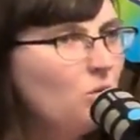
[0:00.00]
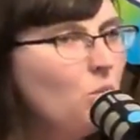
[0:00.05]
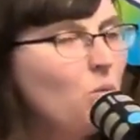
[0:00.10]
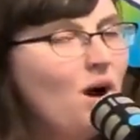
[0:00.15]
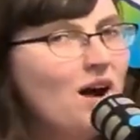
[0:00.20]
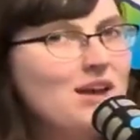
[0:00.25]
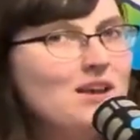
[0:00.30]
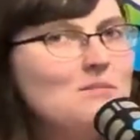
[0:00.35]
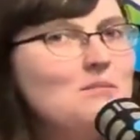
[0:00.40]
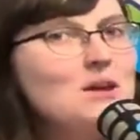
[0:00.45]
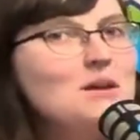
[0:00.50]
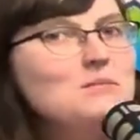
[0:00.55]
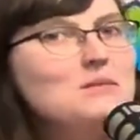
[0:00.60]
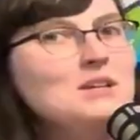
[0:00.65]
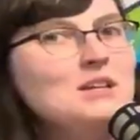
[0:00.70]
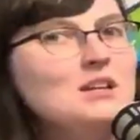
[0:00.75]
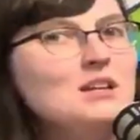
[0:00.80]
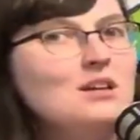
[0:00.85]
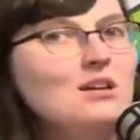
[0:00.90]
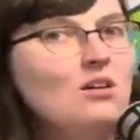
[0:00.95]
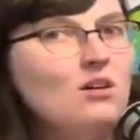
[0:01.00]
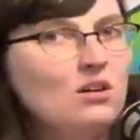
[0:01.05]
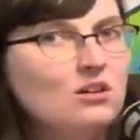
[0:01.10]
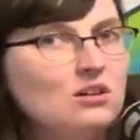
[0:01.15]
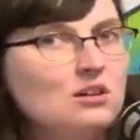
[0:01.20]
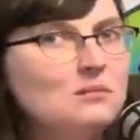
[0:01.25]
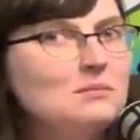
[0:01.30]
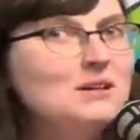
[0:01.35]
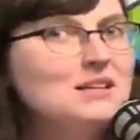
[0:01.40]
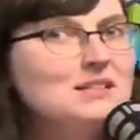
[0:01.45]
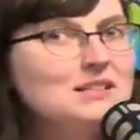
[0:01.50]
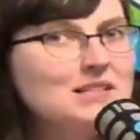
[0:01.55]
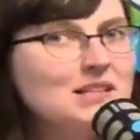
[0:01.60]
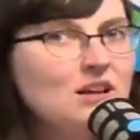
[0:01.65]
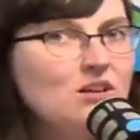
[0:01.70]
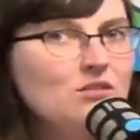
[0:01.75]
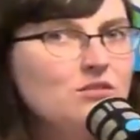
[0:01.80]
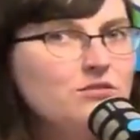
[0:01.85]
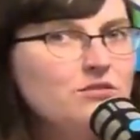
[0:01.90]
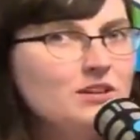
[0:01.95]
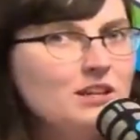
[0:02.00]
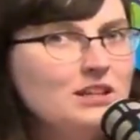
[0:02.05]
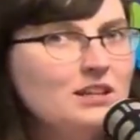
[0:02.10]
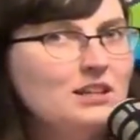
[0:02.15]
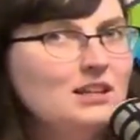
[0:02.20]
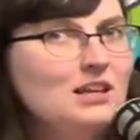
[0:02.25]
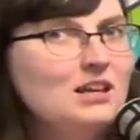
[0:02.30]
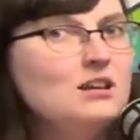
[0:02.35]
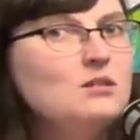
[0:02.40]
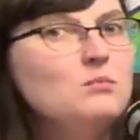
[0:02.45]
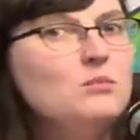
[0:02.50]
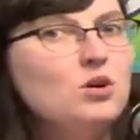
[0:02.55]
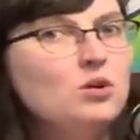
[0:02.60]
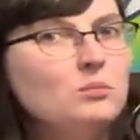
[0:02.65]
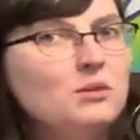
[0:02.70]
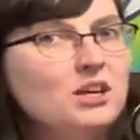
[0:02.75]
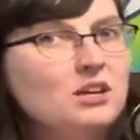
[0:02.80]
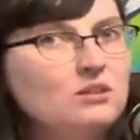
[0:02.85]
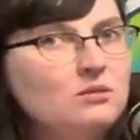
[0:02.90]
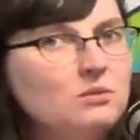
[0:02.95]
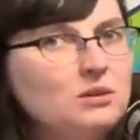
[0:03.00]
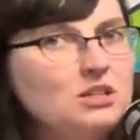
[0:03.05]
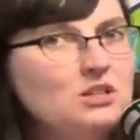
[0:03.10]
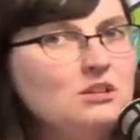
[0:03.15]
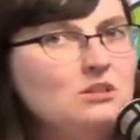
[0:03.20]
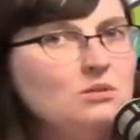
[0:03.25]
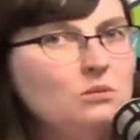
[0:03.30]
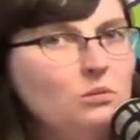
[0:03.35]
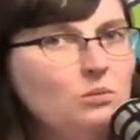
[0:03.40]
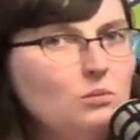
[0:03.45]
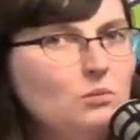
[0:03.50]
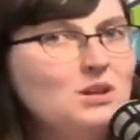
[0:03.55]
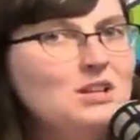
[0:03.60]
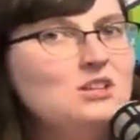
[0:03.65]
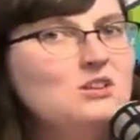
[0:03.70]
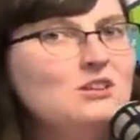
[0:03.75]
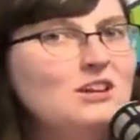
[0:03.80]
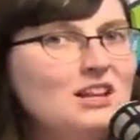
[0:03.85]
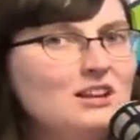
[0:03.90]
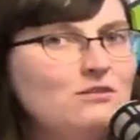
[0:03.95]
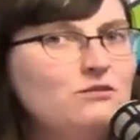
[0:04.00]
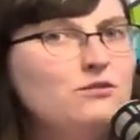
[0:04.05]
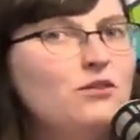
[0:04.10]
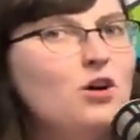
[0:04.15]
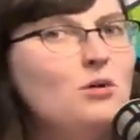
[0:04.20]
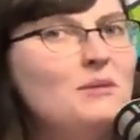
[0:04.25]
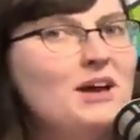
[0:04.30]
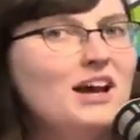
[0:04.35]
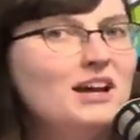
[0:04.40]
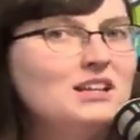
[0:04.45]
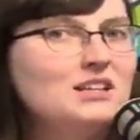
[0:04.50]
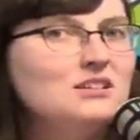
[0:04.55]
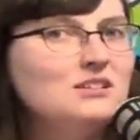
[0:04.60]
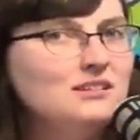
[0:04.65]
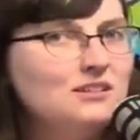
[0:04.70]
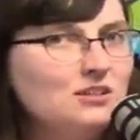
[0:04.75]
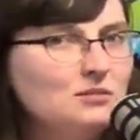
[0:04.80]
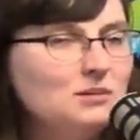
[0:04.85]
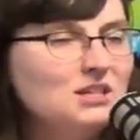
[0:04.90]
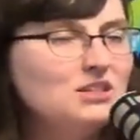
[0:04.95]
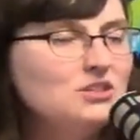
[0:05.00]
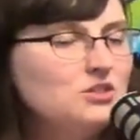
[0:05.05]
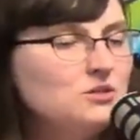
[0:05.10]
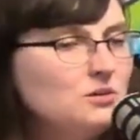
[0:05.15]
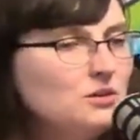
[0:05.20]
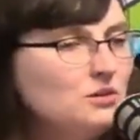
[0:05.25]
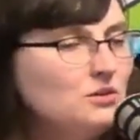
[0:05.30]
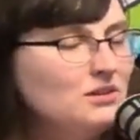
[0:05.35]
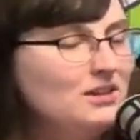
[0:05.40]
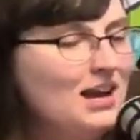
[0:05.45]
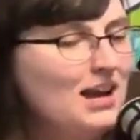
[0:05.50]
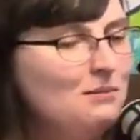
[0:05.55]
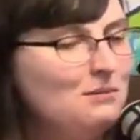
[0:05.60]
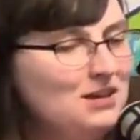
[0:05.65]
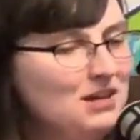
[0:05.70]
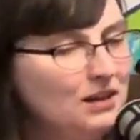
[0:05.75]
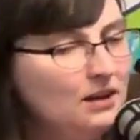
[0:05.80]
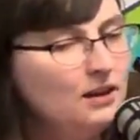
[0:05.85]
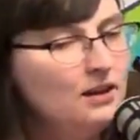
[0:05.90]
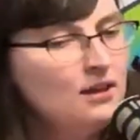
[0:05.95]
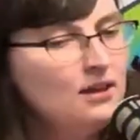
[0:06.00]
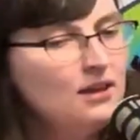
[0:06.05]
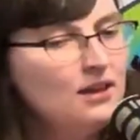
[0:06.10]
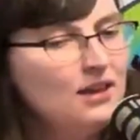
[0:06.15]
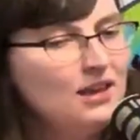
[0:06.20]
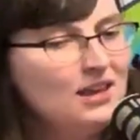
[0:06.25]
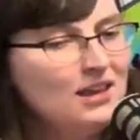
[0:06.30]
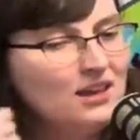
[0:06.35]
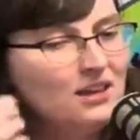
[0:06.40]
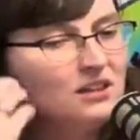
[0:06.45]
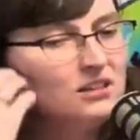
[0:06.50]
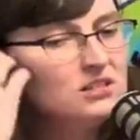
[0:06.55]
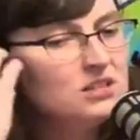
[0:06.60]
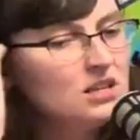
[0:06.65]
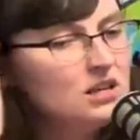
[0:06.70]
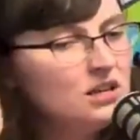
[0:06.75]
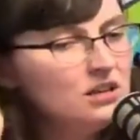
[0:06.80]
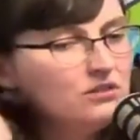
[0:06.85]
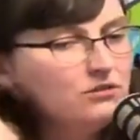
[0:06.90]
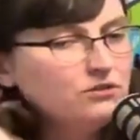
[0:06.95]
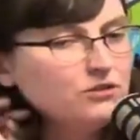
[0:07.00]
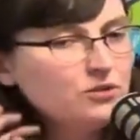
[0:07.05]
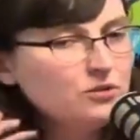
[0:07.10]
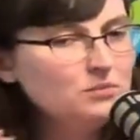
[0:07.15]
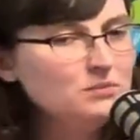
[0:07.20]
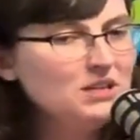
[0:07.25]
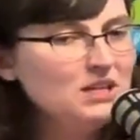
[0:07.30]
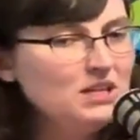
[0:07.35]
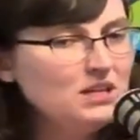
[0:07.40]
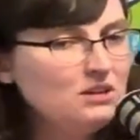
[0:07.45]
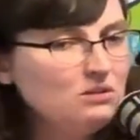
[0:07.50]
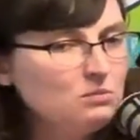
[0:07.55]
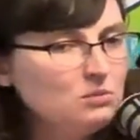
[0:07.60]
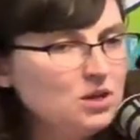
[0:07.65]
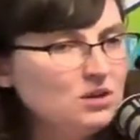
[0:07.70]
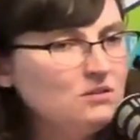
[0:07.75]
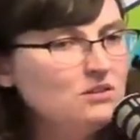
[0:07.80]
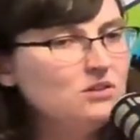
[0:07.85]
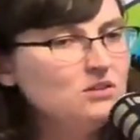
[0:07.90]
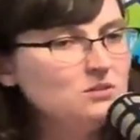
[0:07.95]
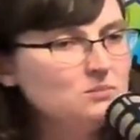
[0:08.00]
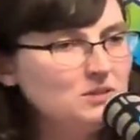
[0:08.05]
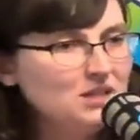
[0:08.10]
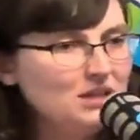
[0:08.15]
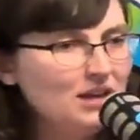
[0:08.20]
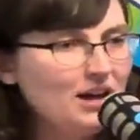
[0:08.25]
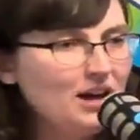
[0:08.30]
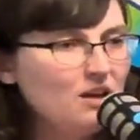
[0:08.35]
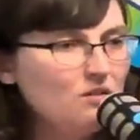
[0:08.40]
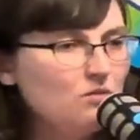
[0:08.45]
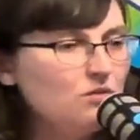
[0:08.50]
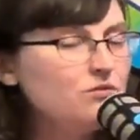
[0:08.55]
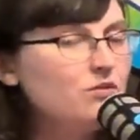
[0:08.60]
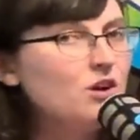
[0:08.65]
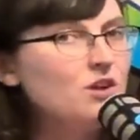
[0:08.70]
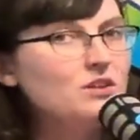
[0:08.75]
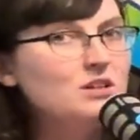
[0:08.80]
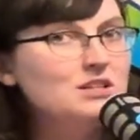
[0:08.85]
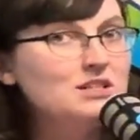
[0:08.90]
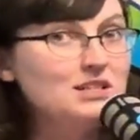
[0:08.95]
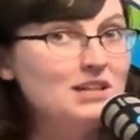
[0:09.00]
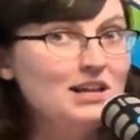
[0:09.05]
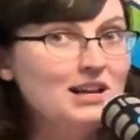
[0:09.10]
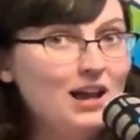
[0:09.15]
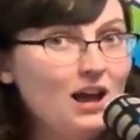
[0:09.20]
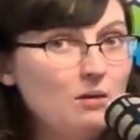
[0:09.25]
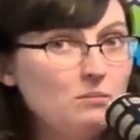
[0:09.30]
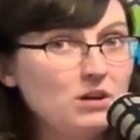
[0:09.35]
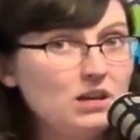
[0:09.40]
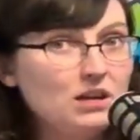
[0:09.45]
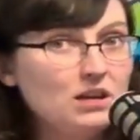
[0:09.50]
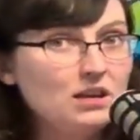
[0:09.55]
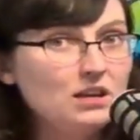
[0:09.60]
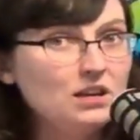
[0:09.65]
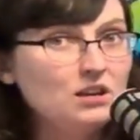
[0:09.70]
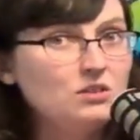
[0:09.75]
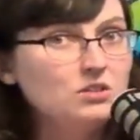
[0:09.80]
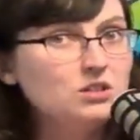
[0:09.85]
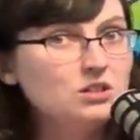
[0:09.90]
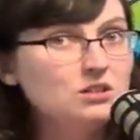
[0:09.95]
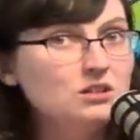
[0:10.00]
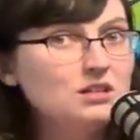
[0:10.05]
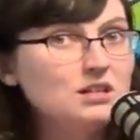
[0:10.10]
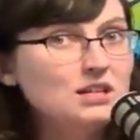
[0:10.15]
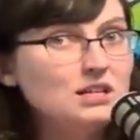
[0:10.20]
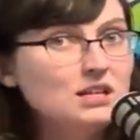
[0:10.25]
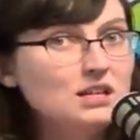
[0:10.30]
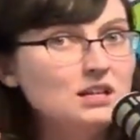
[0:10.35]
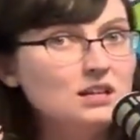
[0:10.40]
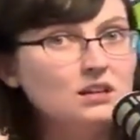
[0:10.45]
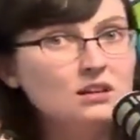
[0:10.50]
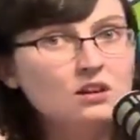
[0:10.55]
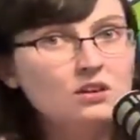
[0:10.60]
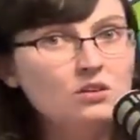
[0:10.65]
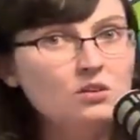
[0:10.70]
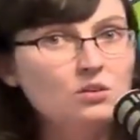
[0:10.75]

why am I being hard on myself in a moment when you kind of fall back in a little bit into an old habit. And for me, one of those I will fall into that habit, and I'll start thinking,